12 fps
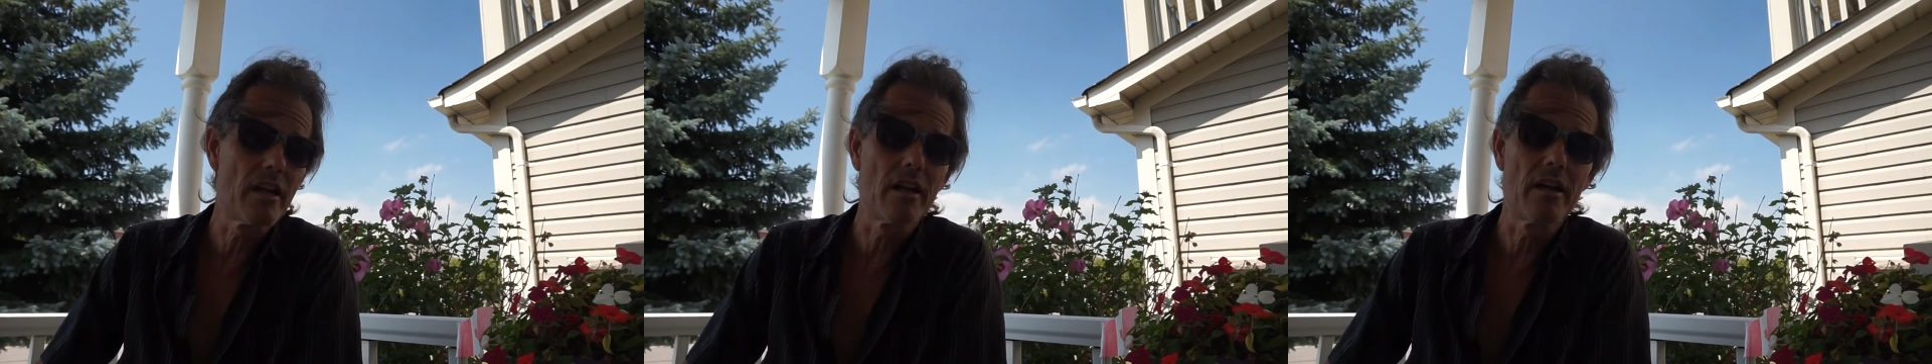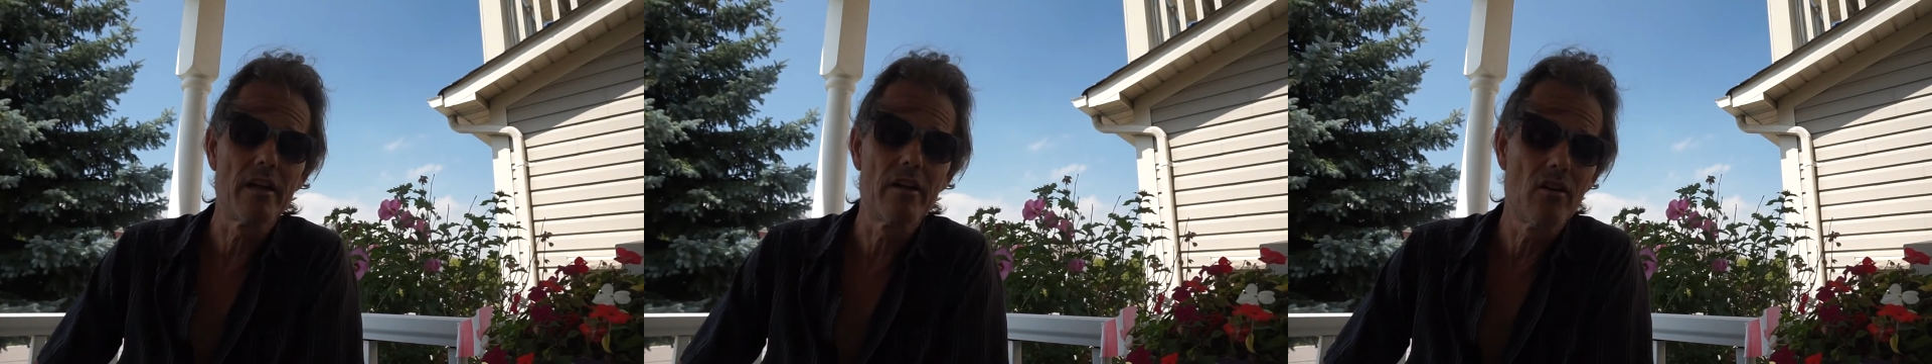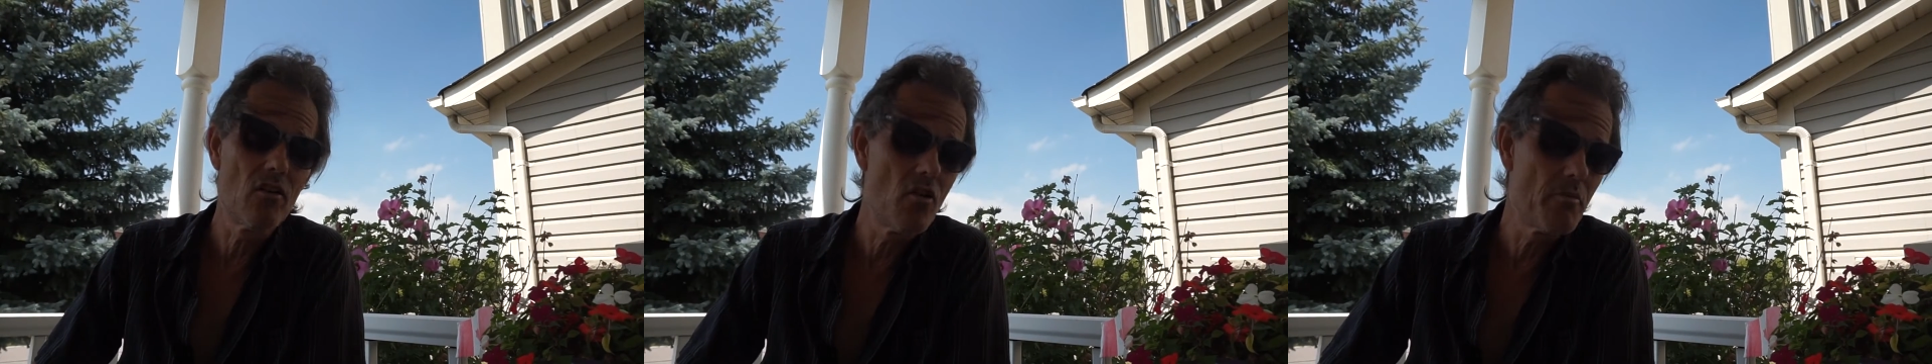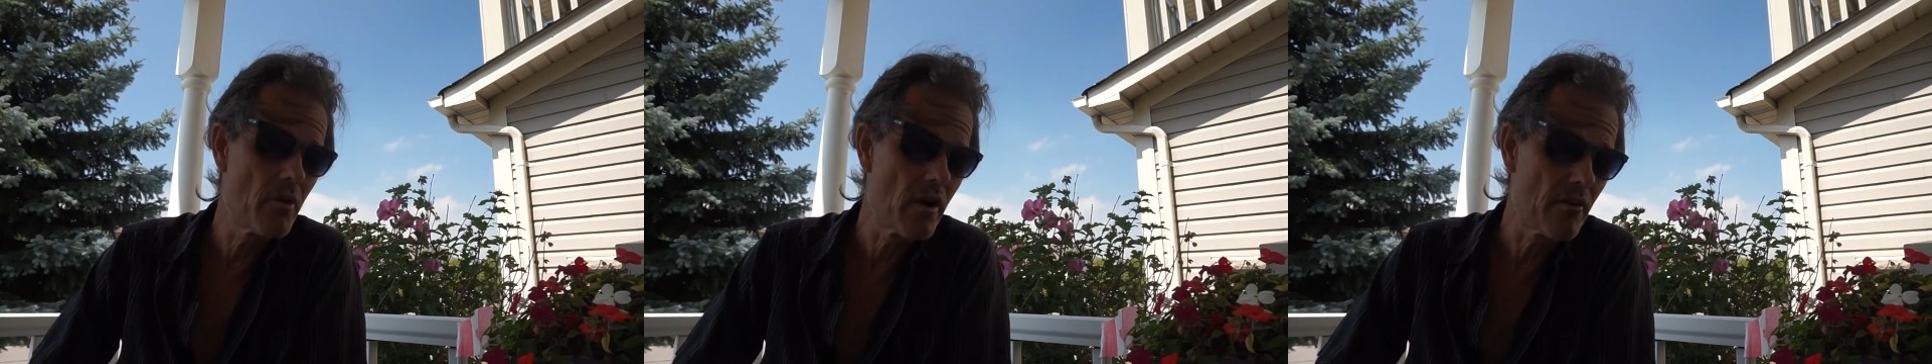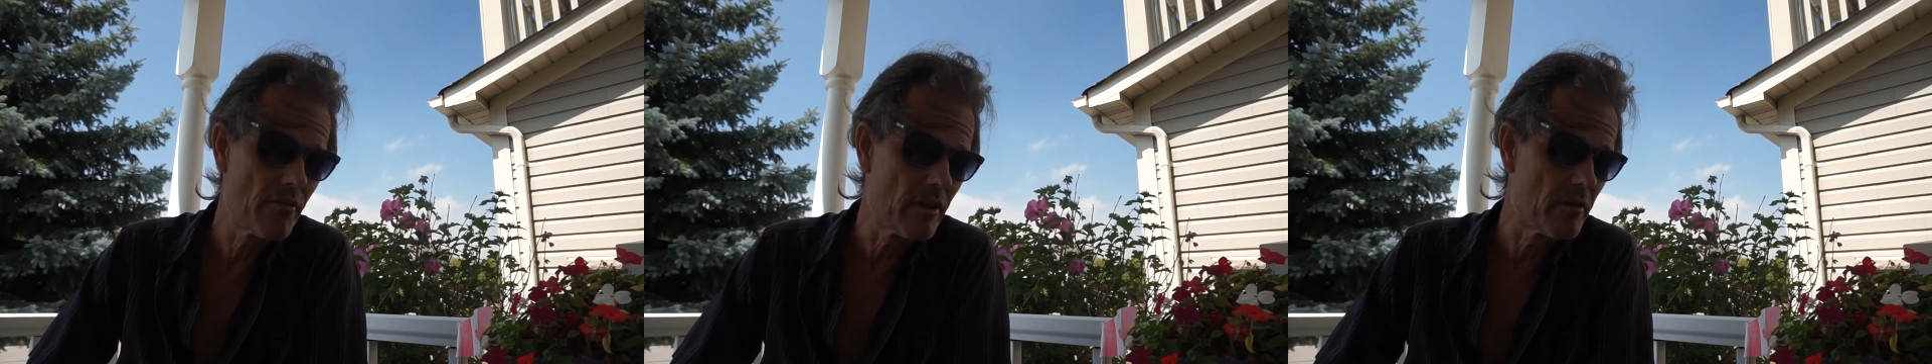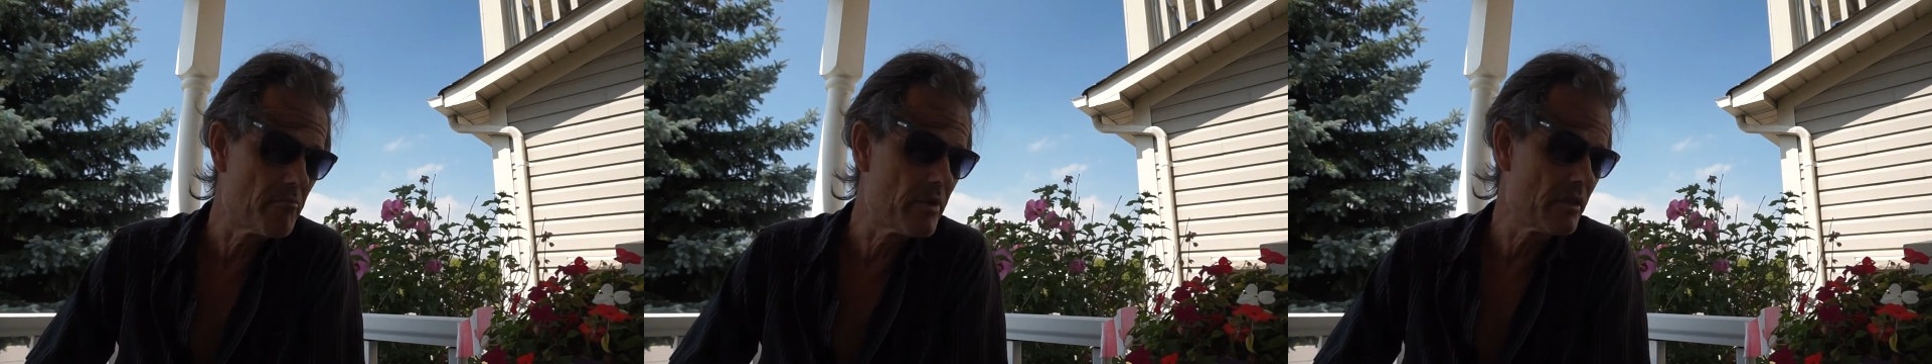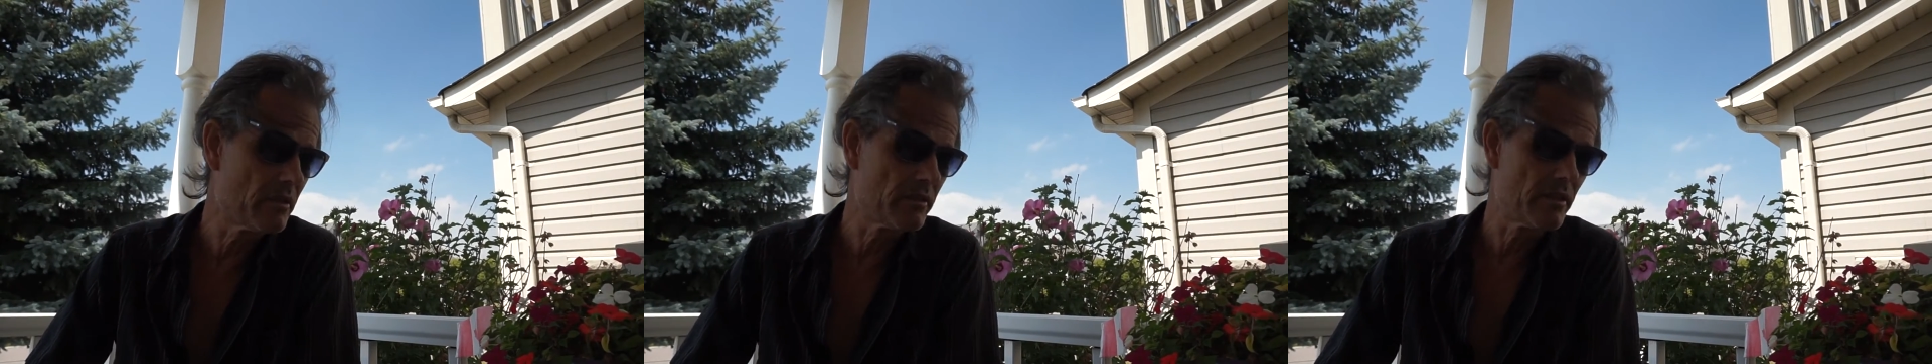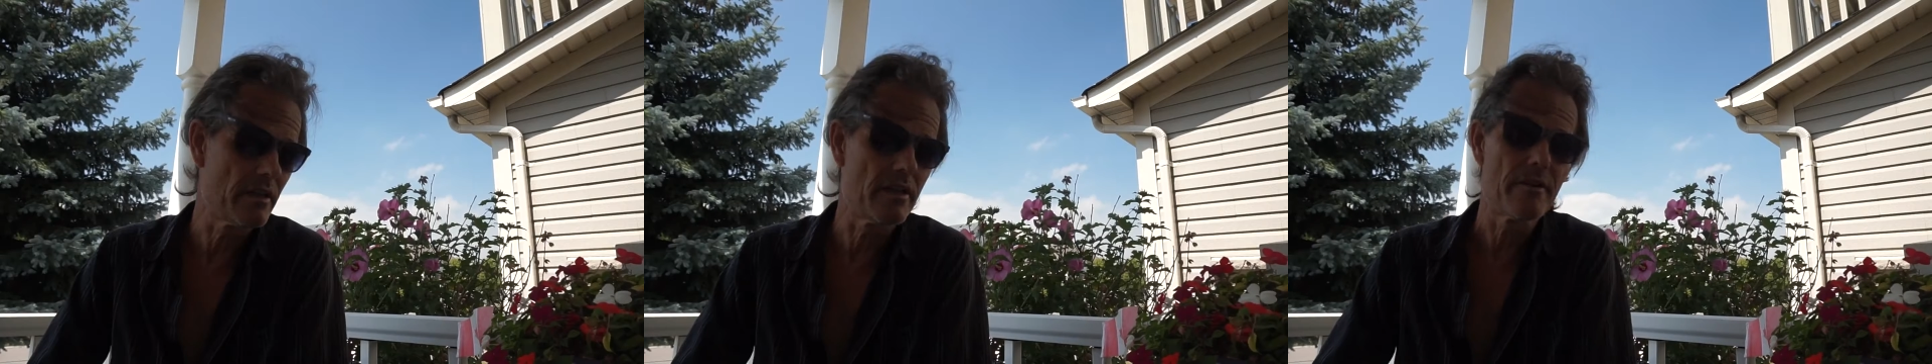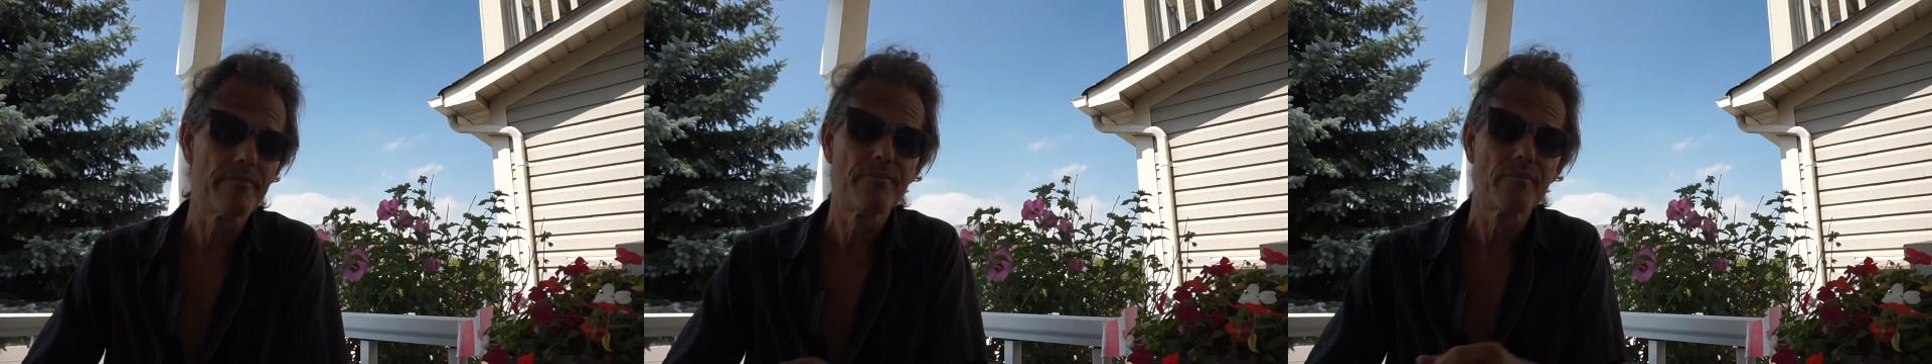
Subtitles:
and I hope you're having a Beatle day.